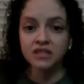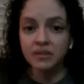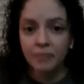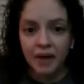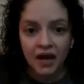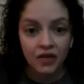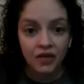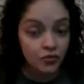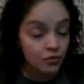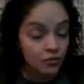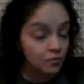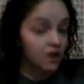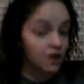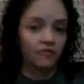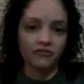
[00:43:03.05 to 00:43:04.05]
into the
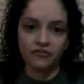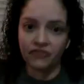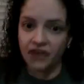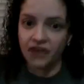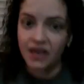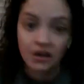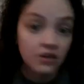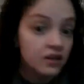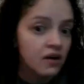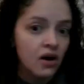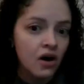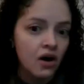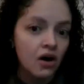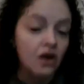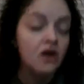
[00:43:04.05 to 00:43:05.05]
bathroom, veil and
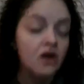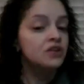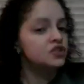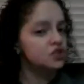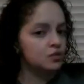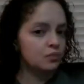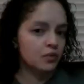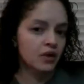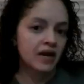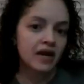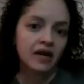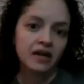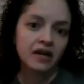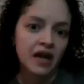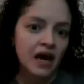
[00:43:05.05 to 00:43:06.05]
all, to
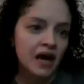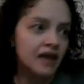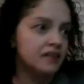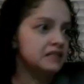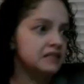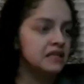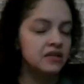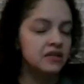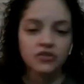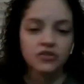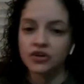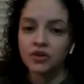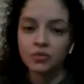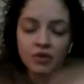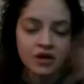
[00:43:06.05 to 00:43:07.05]
pray at 9,
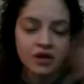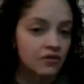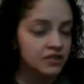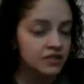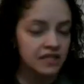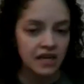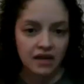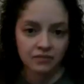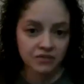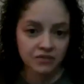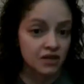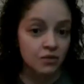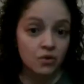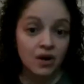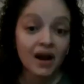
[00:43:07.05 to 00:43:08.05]
10:30, whatever
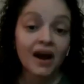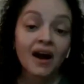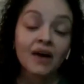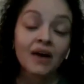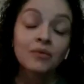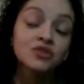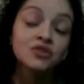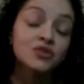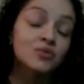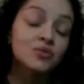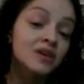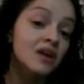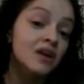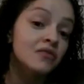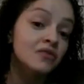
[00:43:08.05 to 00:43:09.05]
times they were. I was
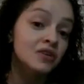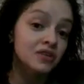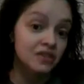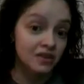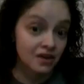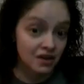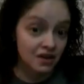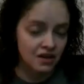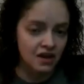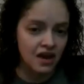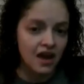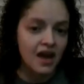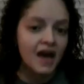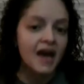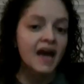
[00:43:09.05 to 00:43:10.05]
doing
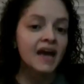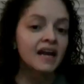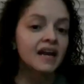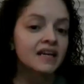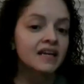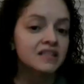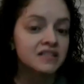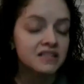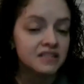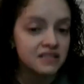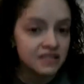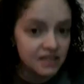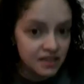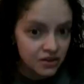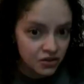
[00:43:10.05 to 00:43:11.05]
everything, and I
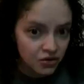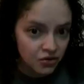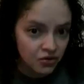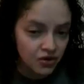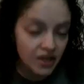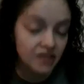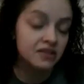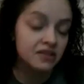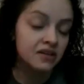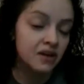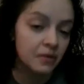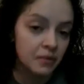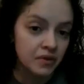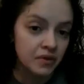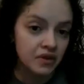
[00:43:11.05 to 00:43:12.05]
still
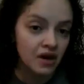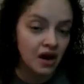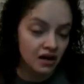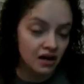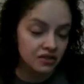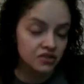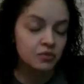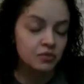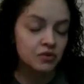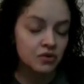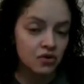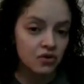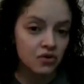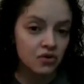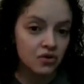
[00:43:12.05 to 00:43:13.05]
ended up in the
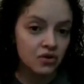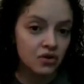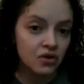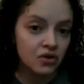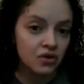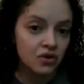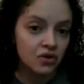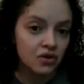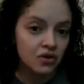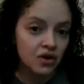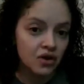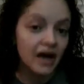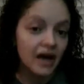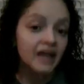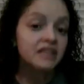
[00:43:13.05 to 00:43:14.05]
hospital.
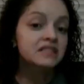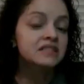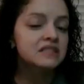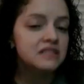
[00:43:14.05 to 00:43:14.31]
I